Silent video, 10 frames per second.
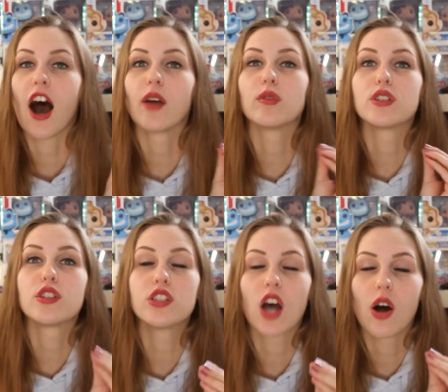I was
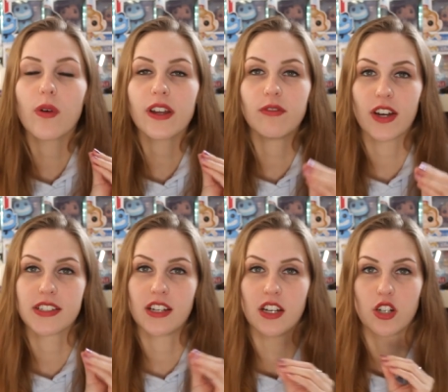so
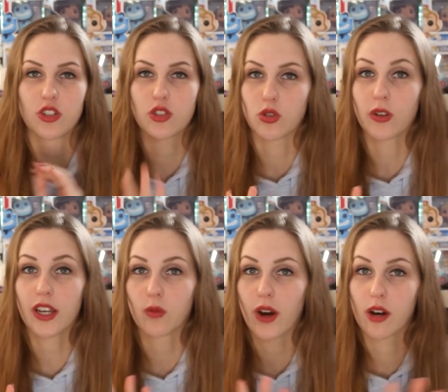invested in her story
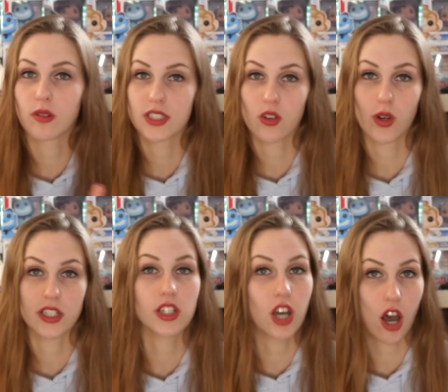and where it was going
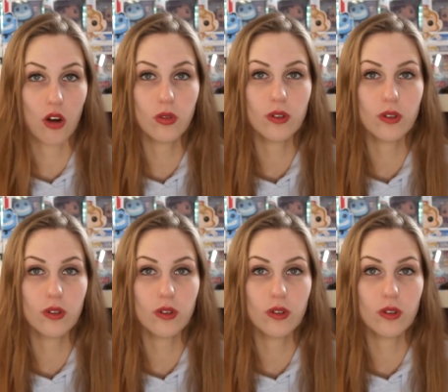to go.